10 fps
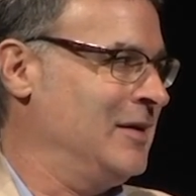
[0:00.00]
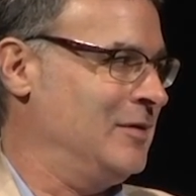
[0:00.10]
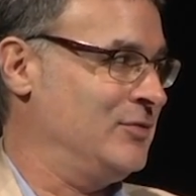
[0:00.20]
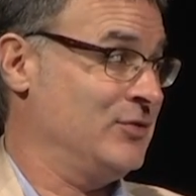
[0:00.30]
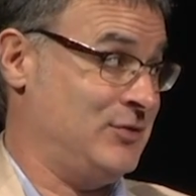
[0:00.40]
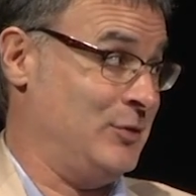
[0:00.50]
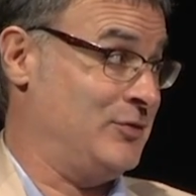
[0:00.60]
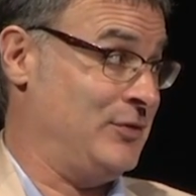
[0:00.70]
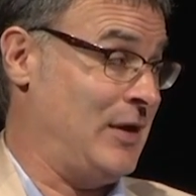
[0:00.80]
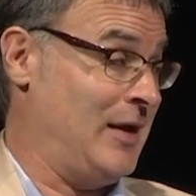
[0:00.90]
of still
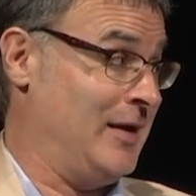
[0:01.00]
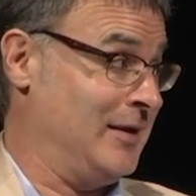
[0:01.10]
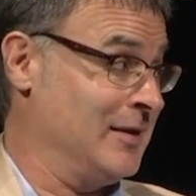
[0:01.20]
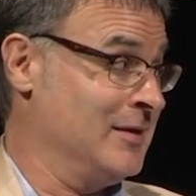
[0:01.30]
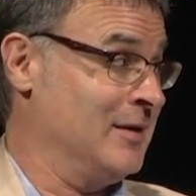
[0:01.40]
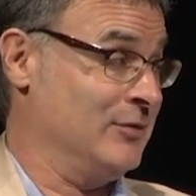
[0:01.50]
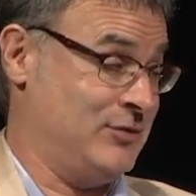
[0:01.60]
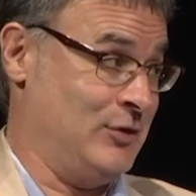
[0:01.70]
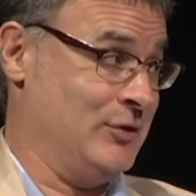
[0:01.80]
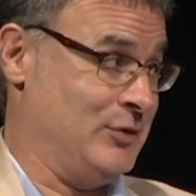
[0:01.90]
flying, of
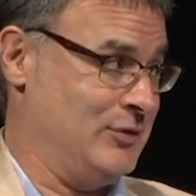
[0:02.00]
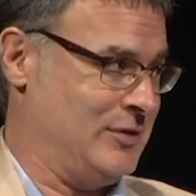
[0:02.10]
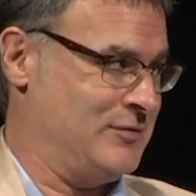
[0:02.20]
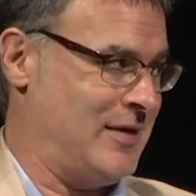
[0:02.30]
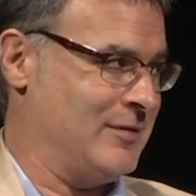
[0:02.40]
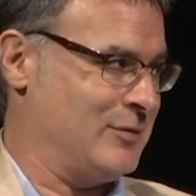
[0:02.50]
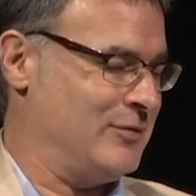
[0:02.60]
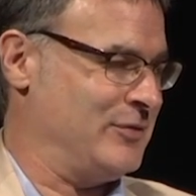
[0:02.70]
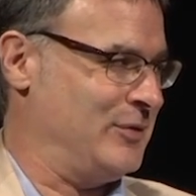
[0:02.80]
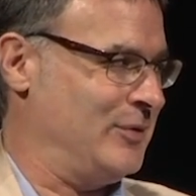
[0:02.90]
still using fossil
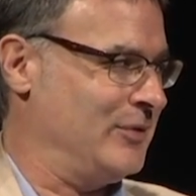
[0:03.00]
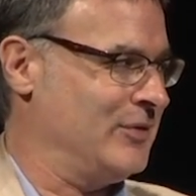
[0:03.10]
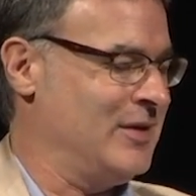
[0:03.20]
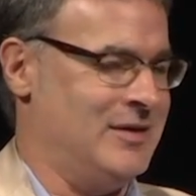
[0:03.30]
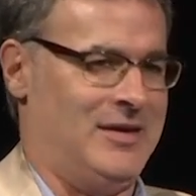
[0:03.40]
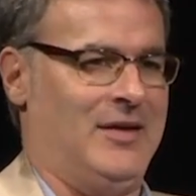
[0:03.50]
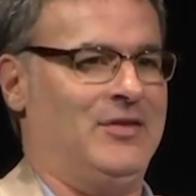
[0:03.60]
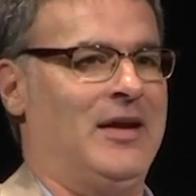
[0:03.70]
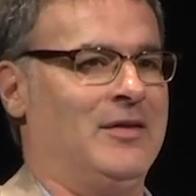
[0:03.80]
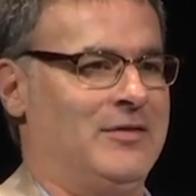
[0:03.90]
fuels. Yes,
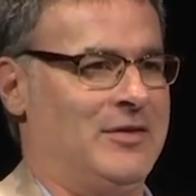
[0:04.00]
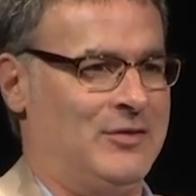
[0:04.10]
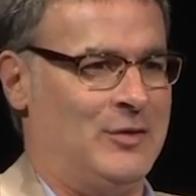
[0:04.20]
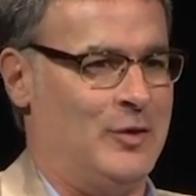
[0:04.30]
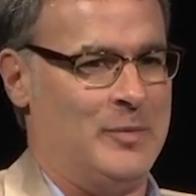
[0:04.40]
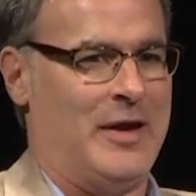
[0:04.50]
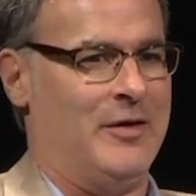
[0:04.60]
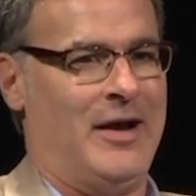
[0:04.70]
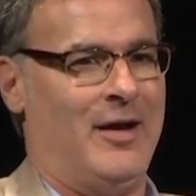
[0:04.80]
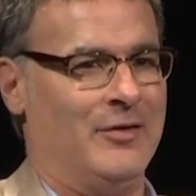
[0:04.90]
I live in a
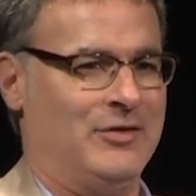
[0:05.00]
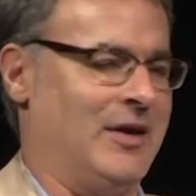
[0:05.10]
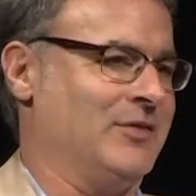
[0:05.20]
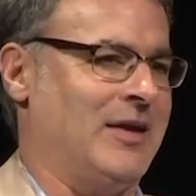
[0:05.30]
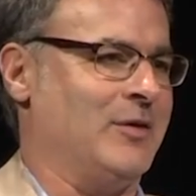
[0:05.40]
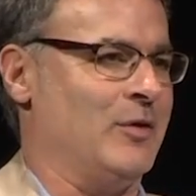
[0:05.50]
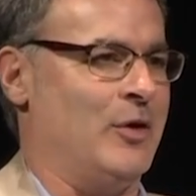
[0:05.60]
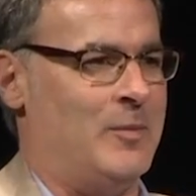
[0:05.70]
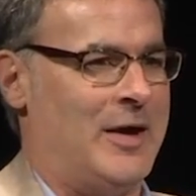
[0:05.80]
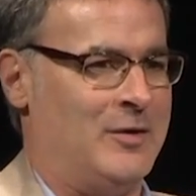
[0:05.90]
solar-powered house. Yes, I
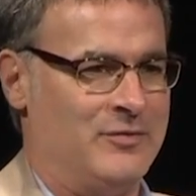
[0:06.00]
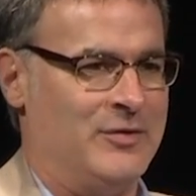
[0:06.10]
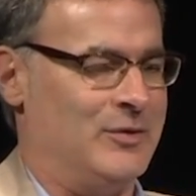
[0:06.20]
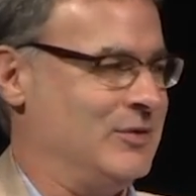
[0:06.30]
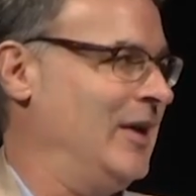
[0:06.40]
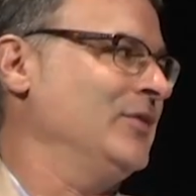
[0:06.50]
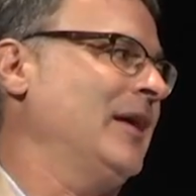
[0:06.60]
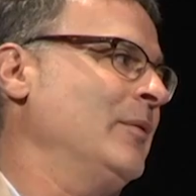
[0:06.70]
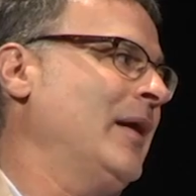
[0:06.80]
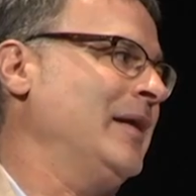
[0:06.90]
grow my own food. Yes,
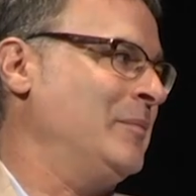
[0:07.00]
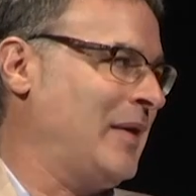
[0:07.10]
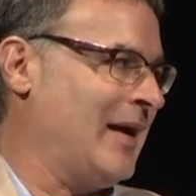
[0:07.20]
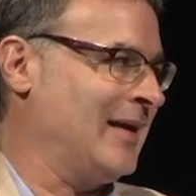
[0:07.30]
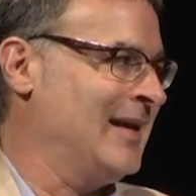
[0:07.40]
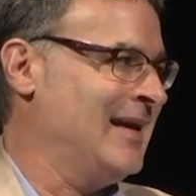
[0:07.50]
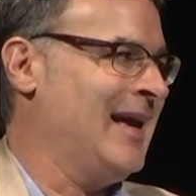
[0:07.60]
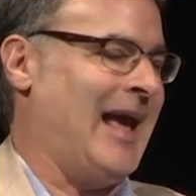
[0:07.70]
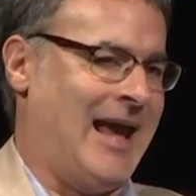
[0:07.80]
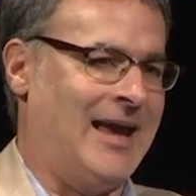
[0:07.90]
I ride a bike,
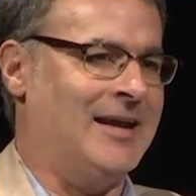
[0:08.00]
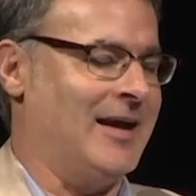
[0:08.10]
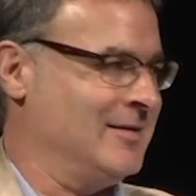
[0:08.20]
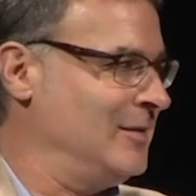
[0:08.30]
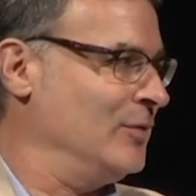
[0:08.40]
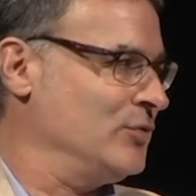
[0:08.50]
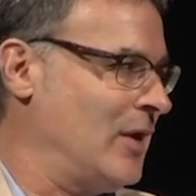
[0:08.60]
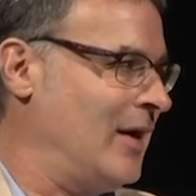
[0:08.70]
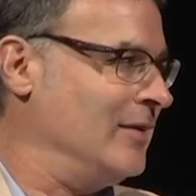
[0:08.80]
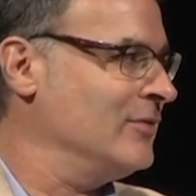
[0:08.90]
and I still
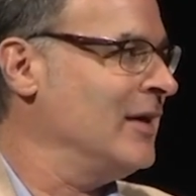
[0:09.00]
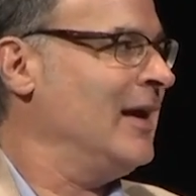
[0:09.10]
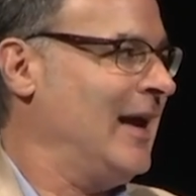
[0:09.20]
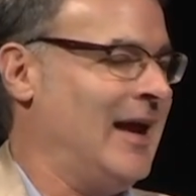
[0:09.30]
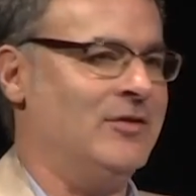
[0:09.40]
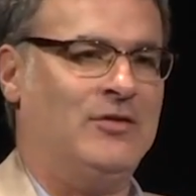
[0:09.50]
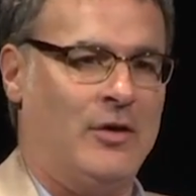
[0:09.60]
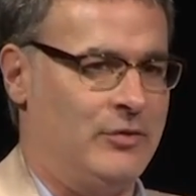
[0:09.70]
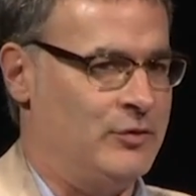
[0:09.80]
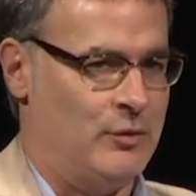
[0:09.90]
drive. Yeah. And so